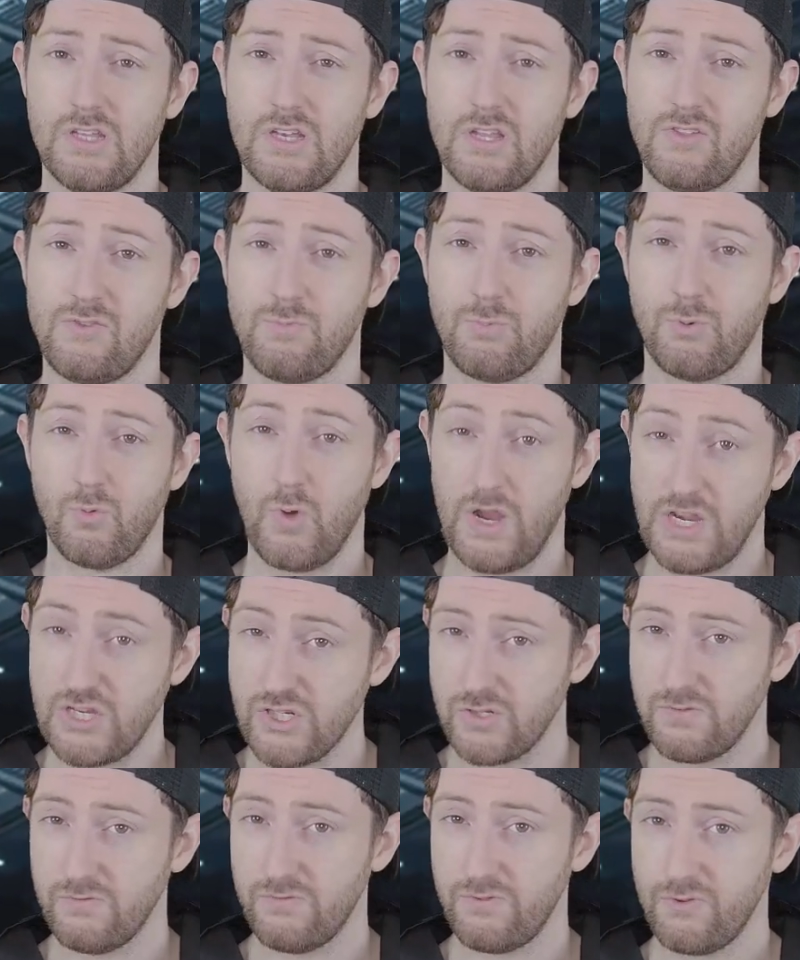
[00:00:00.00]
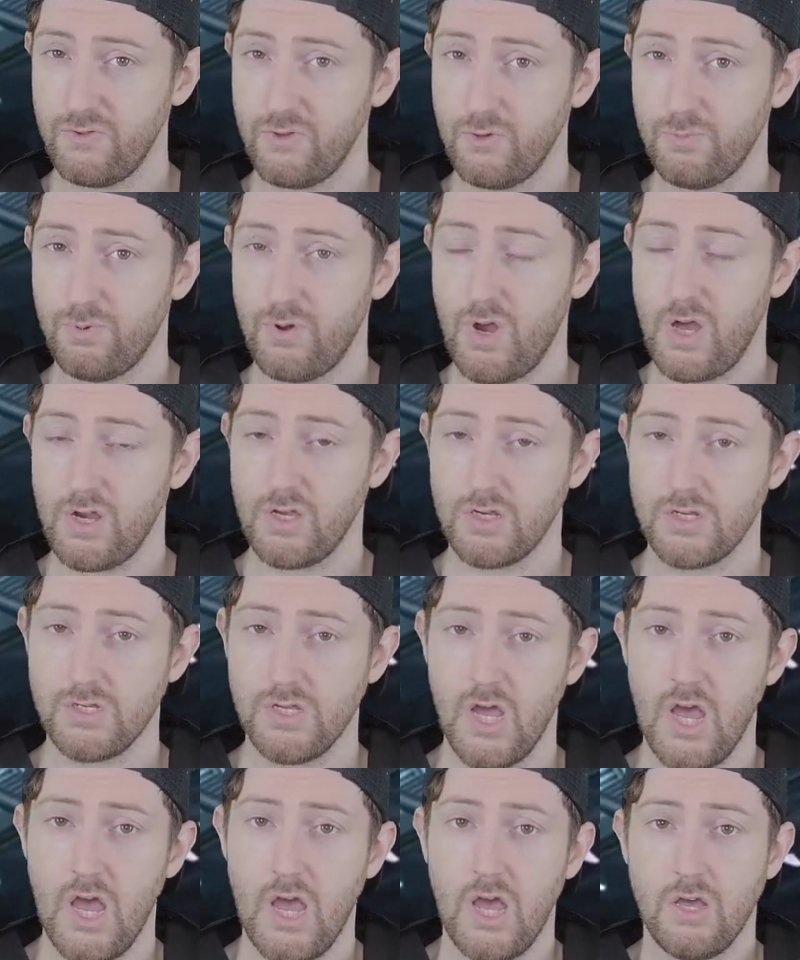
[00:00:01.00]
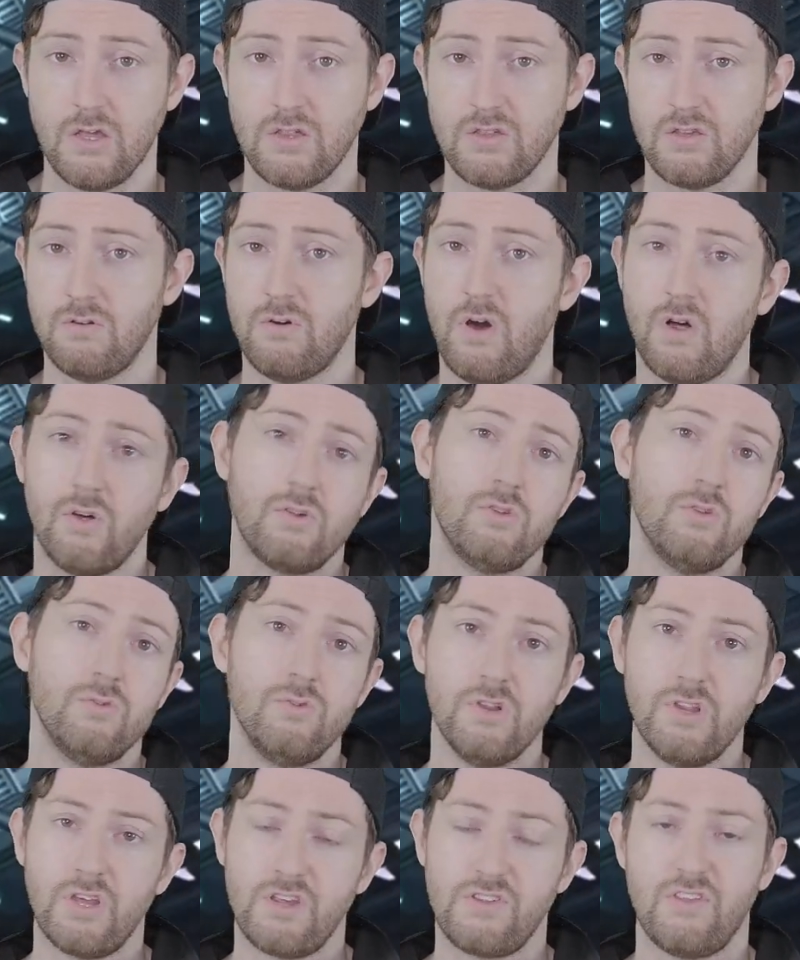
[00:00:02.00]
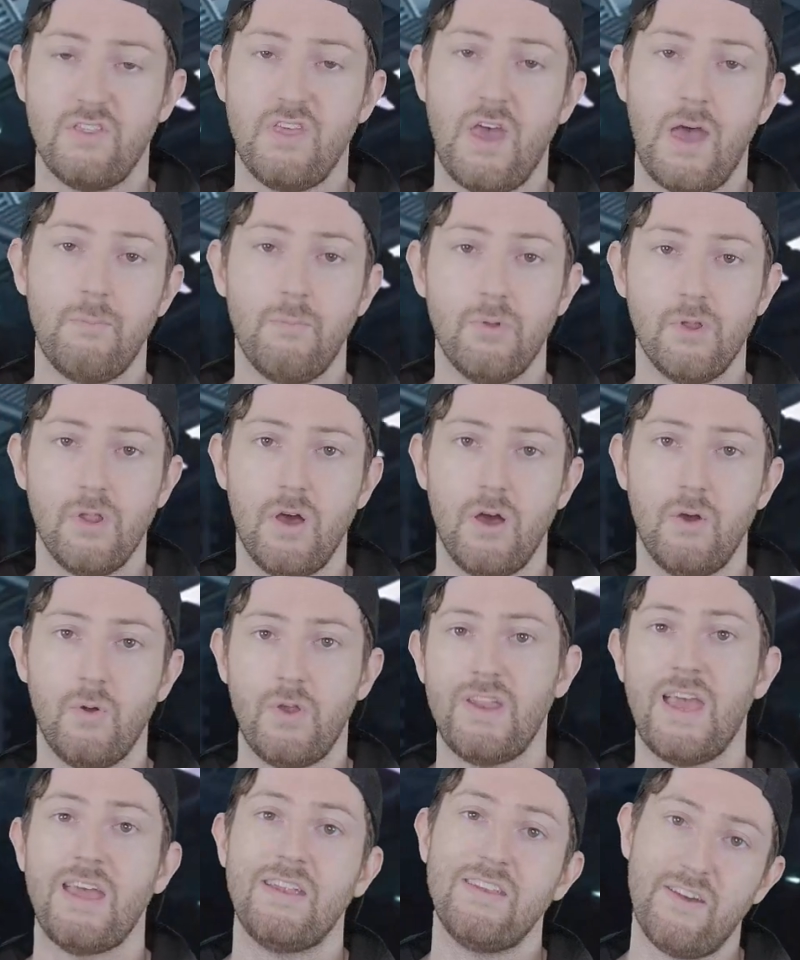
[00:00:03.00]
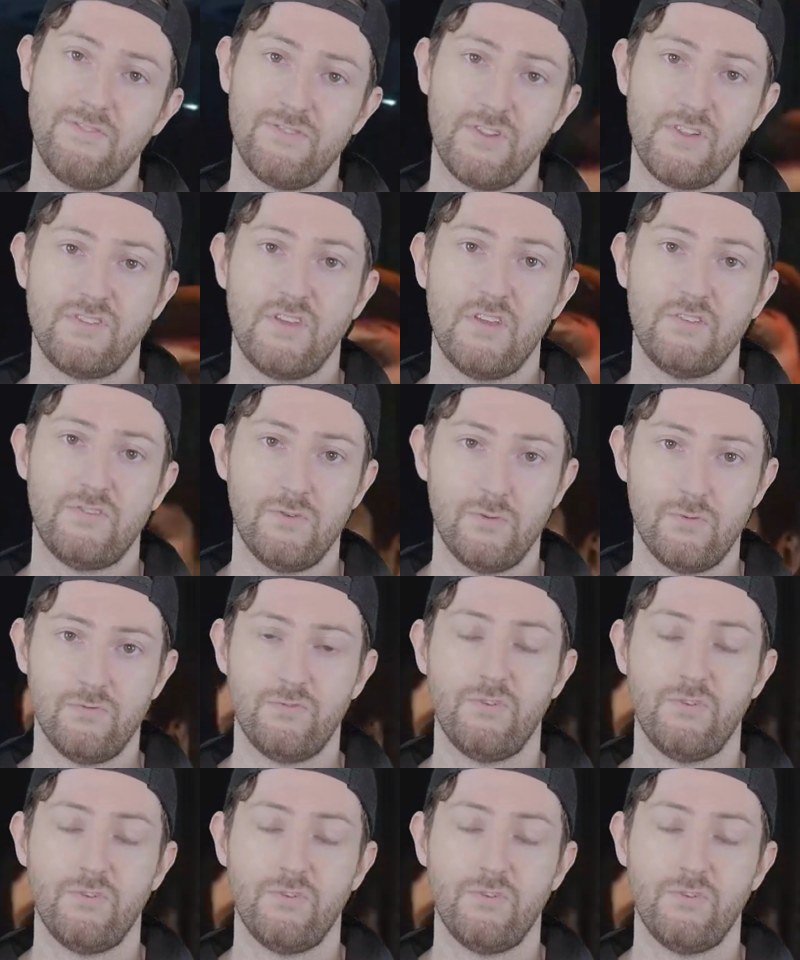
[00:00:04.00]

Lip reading: an inspiration for their product, so I'll include the links to that below, and definitely stay tuned